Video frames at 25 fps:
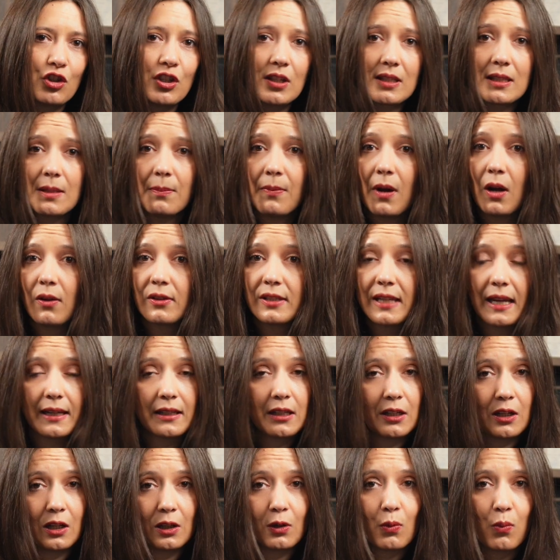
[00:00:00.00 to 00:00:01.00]
just about
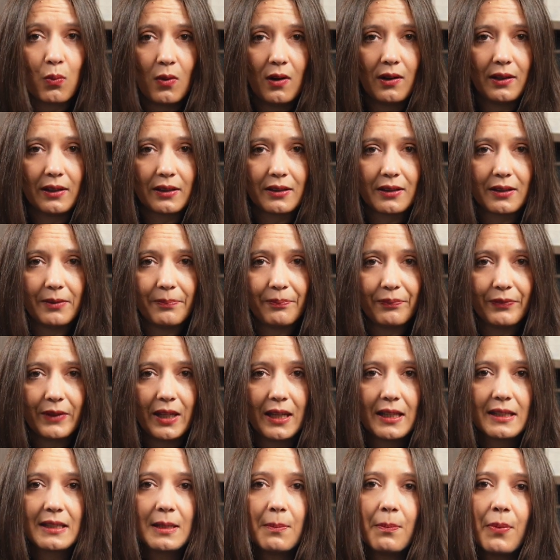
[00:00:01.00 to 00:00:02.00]
technical quality,
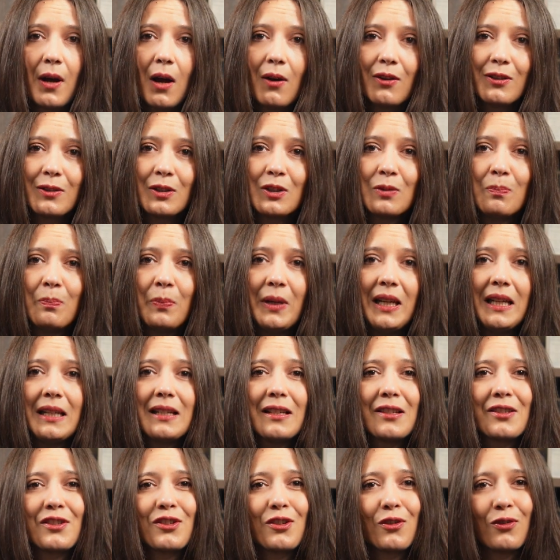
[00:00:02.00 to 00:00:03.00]
it's about being
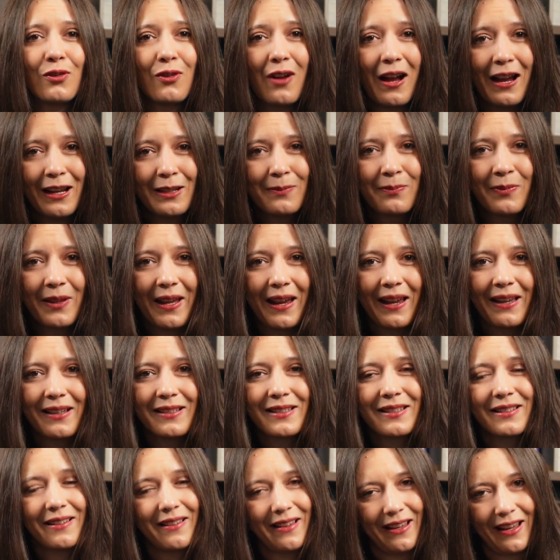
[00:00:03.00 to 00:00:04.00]
in the right
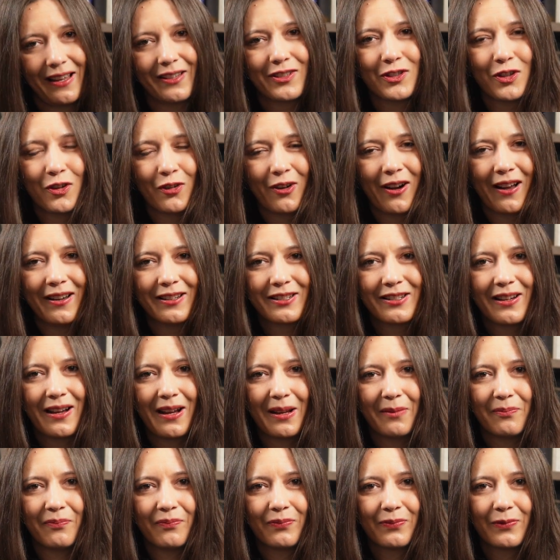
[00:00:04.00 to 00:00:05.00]
place at the right
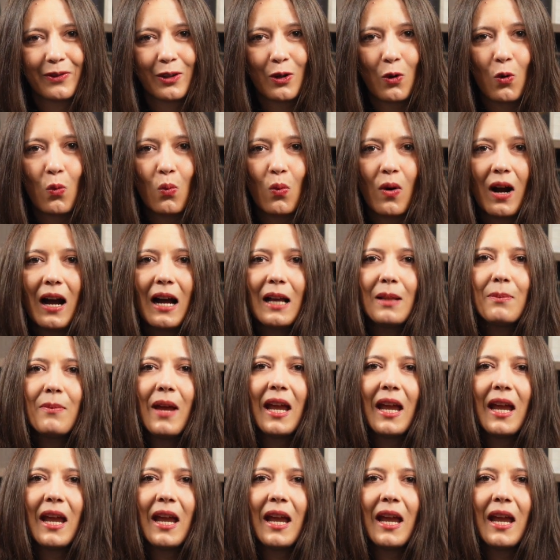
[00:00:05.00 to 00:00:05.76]
time. One